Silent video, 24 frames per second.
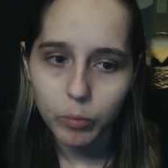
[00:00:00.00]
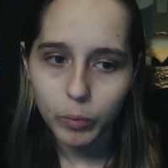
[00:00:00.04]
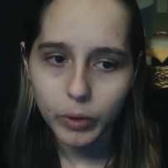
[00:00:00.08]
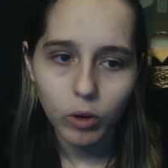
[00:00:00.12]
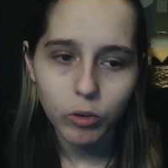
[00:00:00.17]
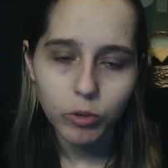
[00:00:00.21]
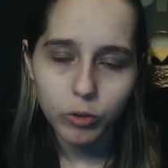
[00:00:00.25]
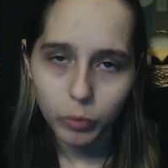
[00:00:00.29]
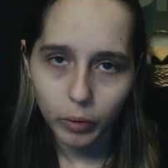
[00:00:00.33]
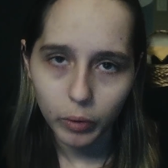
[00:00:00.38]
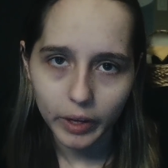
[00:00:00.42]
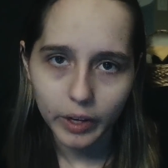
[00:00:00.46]
We
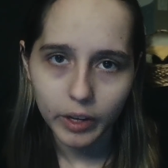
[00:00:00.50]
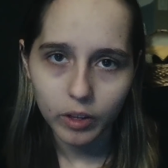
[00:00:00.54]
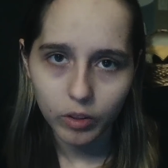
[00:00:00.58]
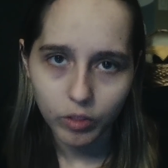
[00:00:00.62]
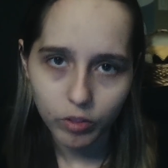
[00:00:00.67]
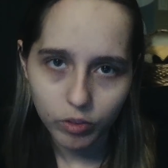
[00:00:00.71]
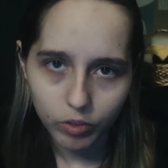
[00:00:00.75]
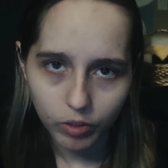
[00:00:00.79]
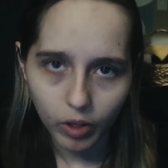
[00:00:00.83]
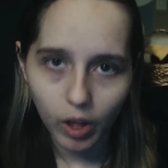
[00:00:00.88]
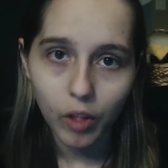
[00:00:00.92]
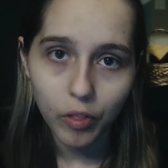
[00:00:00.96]
don't do like,
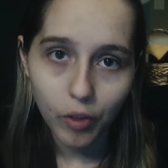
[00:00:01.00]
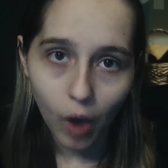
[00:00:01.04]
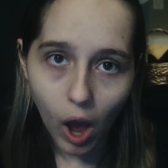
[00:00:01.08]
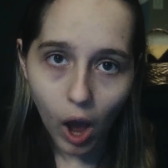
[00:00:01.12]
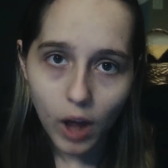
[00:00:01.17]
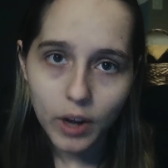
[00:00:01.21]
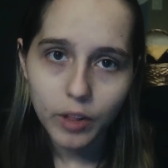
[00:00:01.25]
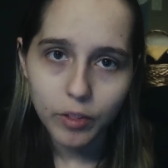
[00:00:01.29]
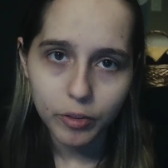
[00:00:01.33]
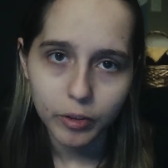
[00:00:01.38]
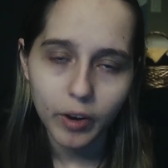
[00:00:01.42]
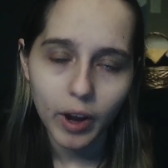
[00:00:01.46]
it's
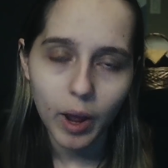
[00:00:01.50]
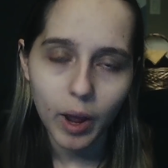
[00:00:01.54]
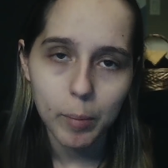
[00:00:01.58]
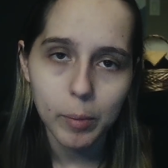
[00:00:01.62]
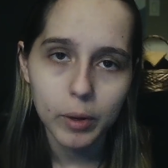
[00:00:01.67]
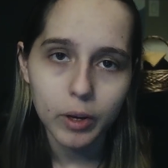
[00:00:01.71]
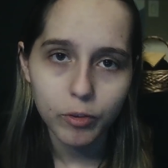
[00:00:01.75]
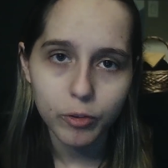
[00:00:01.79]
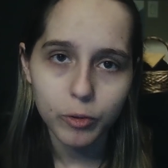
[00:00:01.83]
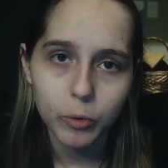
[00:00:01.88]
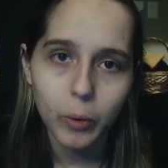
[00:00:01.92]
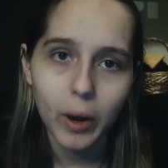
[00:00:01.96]
on Instagram,
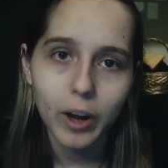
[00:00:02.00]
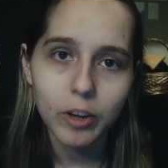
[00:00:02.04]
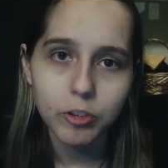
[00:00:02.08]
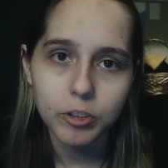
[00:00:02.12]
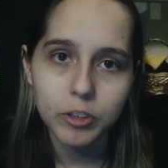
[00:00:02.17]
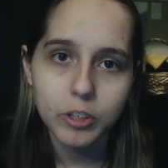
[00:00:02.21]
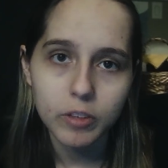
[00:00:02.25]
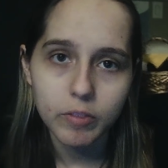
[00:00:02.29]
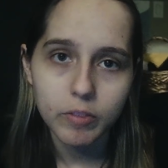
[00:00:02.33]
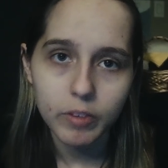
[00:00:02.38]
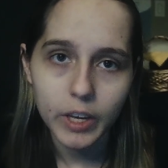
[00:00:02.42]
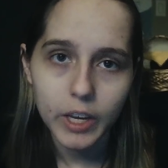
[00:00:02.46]
but it's through
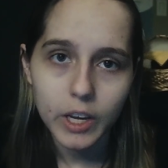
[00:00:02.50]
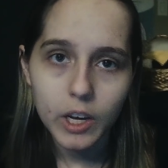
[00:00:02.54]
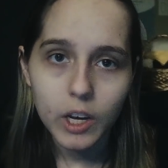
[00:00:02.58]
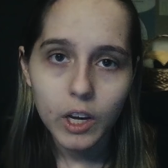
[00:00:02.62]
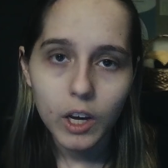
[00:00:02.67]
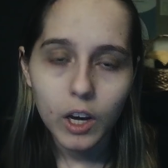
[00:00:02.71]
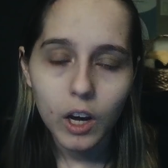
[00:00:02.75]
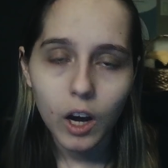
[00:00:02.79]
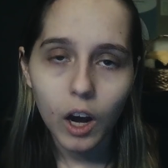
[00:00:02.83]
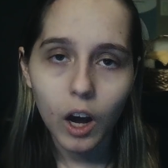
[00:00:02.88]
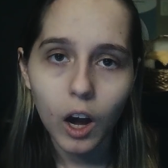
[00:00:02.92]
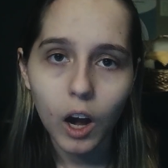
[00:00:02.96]

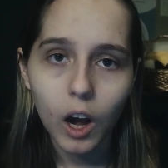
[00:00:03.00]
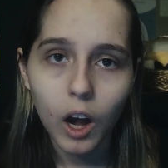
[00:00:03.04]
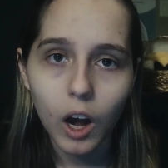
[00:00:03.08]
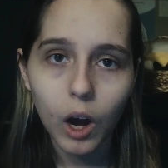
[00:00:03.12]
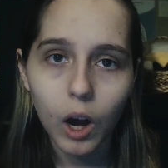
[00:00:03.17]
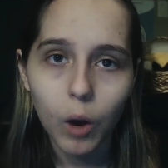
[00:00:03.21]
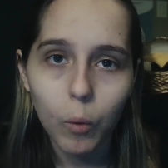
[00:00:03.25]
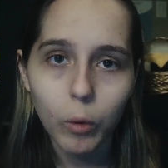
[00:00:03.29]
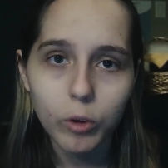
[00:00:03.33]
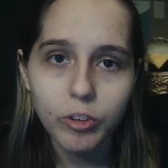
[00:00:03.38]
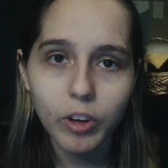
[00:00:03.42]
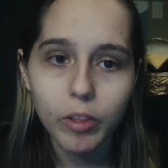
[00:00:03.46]

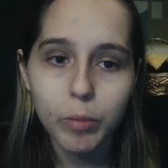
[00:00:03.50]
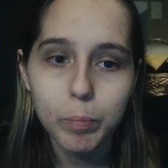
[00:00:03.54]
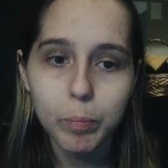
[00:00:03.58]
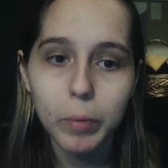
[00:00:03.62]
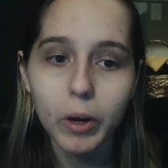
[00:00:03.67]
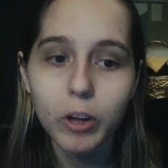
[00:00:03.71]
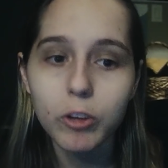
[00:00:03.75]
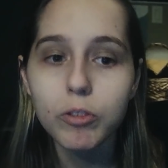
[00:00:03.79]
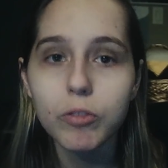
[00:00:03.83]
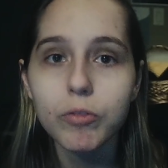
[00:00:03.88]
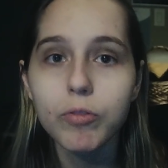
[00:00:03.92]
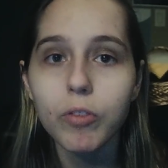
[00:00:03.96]
IGTV, which has a
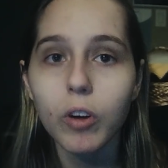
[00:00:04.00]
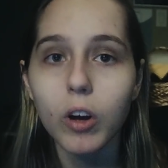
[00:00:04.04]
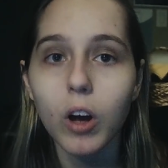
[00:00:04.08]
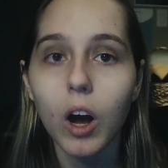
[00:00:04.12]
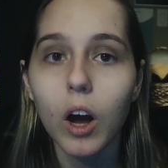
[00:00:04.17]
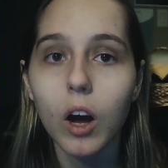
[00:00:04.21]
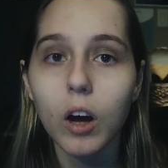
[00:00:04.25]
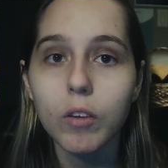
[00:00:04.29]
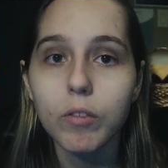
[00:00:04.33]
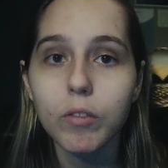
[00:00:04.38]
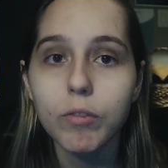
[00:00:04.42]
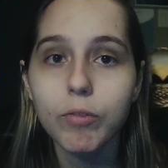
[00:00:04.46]
bunch of
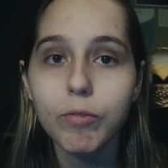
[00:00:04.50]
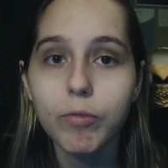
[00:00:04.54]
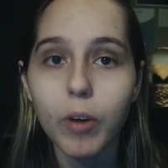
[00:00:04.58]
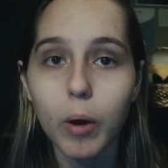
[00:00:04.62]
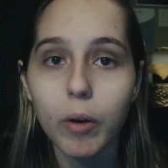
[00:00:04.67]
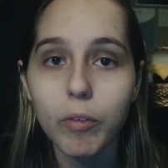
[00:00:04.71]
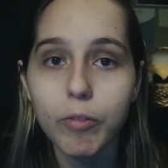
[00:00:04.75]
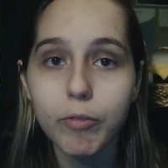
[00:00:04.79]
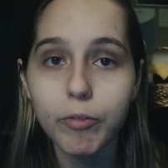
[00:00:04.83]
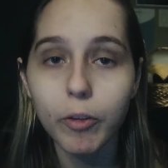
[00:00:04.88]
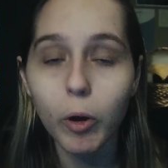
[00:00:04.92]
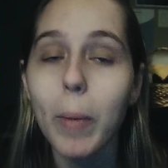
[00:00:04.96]

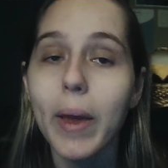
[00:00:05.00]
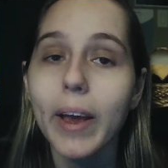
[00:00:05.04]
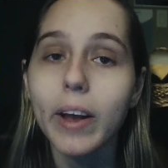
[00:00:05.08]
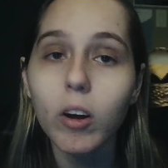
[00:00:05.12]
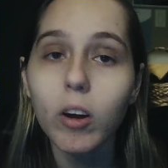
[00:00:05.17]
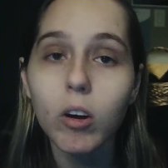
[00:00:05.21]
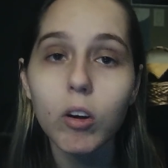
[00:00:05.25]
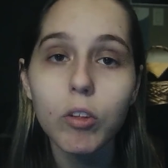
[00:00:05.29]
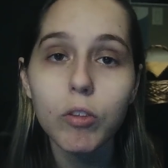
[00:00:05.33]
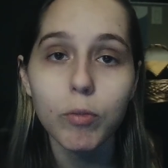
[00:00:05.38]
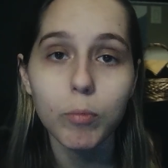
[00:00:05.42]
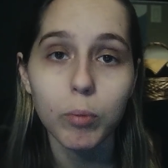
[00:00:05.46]

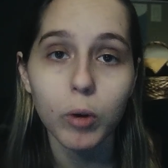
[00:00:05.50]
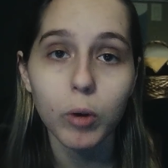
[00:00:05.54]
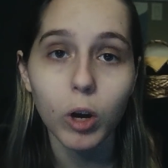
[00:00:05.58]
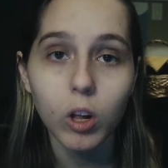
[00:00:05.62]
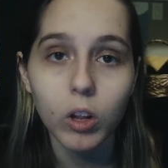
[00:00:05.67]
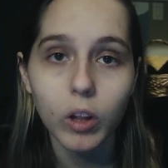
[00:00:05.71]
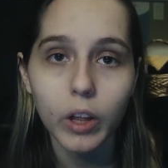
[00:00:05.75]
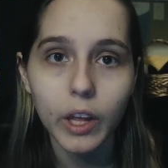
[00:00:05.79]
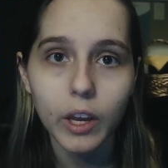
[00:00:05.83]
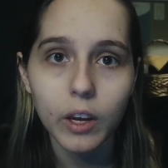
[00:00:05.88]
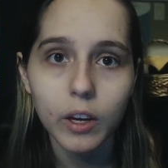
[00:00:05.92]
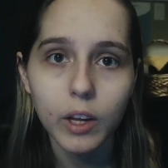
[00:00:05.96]
filmmakers from
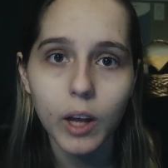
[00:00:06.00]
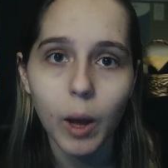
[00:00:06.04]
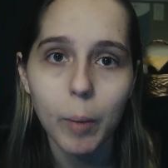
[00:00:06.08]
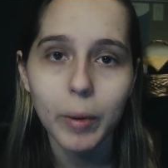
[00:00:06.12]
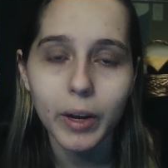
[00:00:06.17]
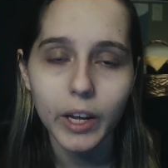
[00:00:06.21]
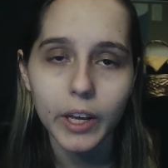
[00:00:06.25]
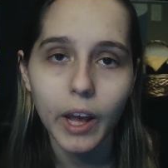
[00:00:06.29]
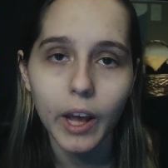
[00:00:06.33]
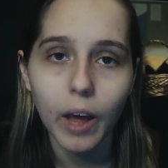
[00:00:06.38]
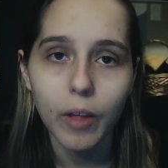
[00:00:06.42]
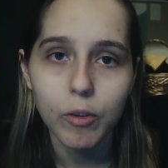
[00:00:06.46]
Brooklyn coming
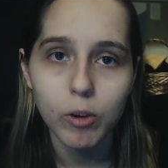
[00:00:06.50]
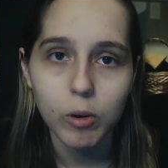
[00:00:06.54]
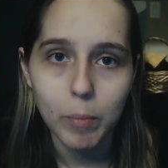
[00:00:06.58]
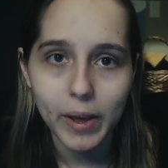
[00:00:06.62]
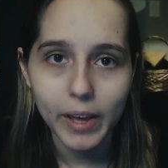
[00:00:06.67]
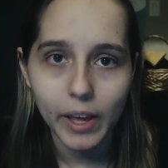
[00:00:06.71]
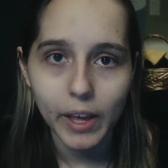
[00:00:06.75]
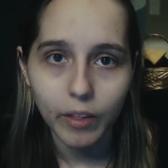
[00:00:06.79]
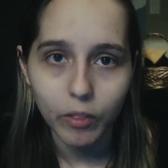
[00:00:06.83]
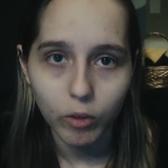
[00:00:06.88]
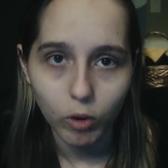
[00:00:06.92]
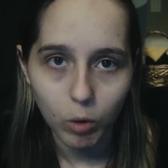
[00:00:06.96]
together and
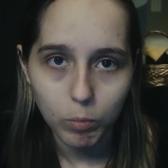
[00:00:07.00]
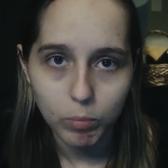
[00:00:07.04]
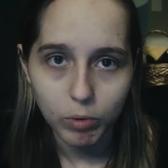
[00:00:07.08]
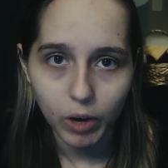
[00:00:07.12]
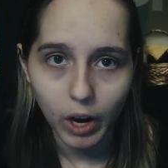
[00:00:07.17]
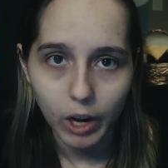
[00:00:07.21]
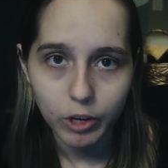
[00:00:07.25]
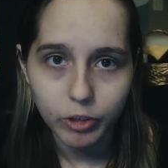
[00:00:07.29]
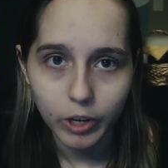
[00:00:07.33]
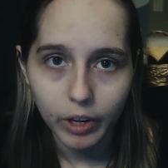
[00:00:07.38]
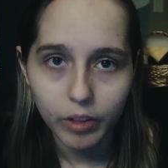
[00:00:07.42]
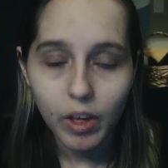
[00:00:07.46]
making their own
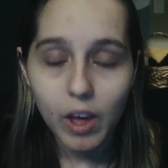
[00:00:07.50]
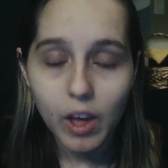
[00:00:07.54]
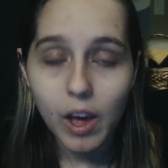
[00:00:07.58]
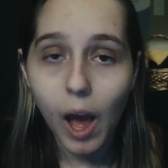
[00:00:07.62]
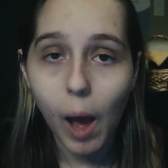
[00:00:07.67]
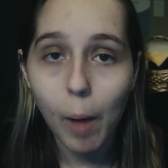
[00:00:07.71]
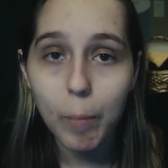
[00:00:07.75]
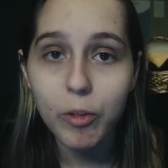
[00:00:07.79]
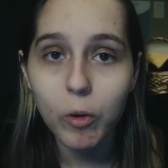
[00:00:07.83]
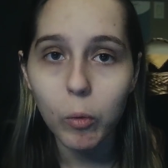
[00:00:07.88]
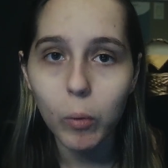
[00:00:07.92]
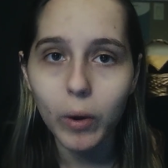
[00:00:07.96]
projects.
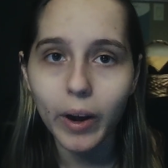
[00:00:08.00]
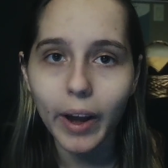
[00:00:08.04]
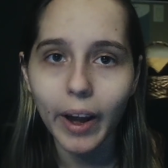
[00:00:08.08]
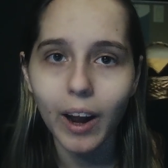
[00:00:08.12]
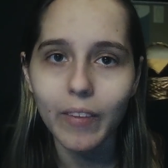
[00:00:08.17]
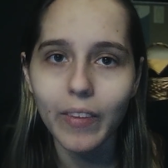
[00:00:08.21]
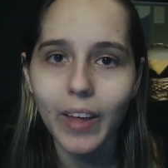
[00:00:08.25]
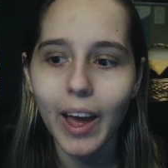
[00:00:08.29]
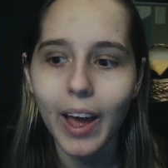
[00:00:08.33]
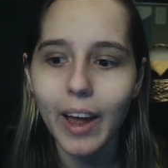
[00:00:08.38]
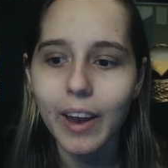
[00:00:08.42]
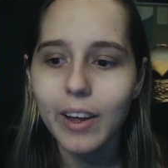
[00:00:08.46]
I'm still working
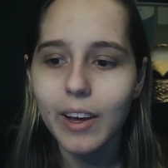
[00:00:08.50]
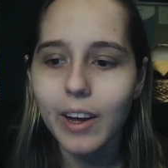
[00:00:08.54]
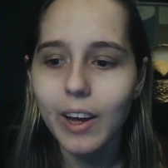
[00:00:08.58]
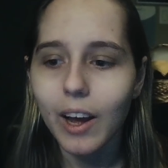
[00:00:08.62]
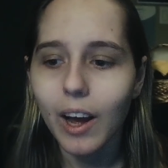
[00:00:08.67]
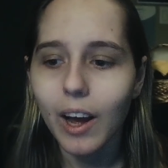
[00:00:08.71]
on that.